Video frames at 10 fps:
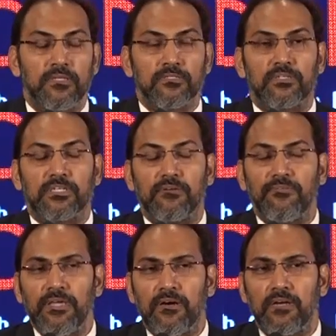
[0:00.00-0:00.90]
So
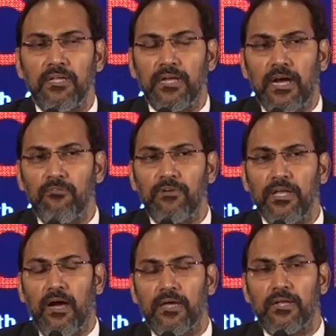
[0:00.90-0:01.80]
we earlier had a
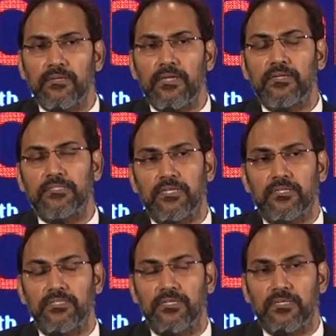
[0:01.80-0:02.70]
very hierarchical
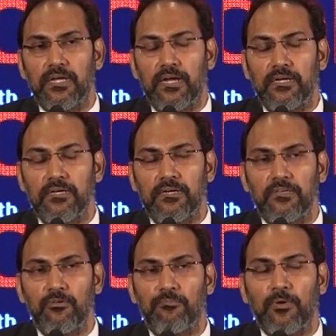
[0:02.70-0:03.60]
structure, and
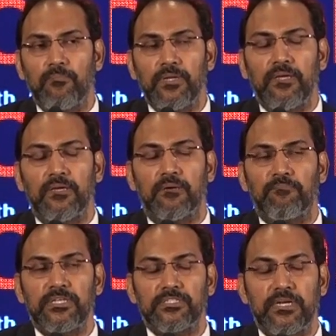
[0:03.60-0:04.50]
you probably
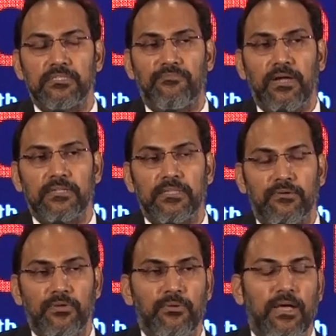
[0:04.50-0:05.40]
appreciate the fact
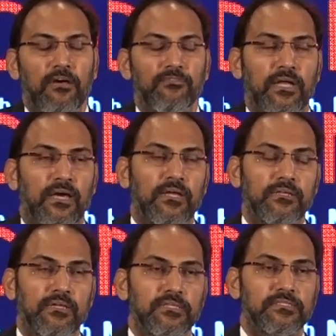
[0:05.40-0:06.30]
that when you have an
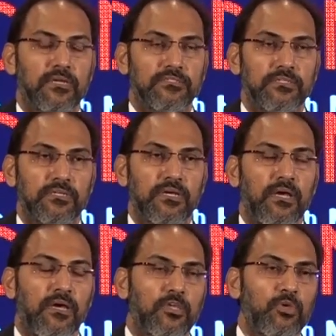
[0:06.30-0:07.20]
hierarchical structure,
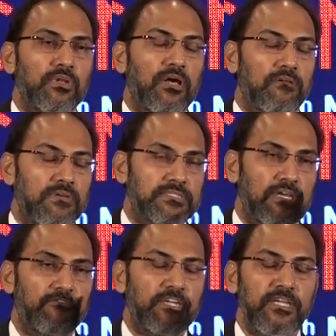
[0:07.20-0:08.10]
you will always
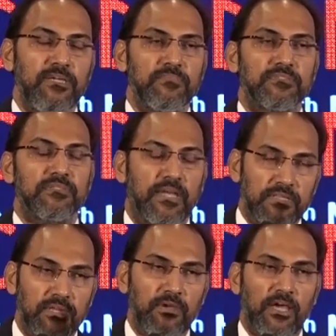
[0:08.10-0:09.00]
have teams,
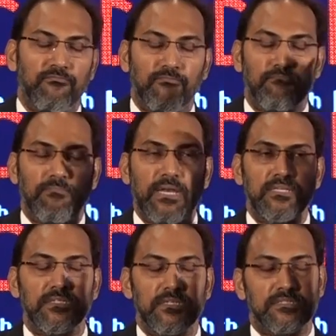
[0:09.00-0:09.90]
and then you have
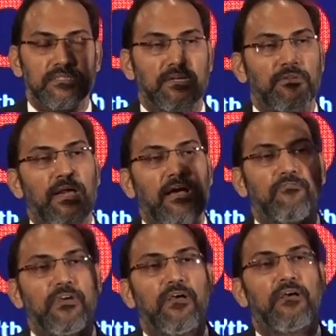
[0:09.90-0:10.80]
managers, and then you have
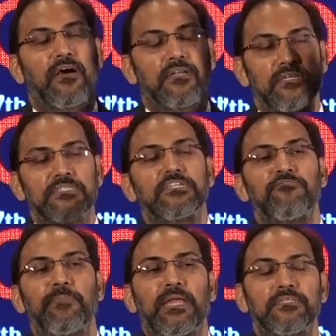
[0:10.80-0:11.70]
another set
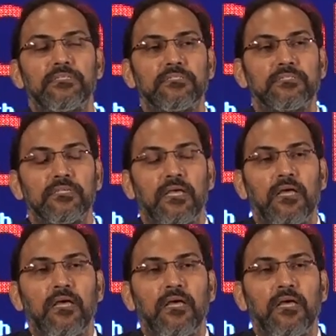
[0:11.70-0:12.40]
of managers.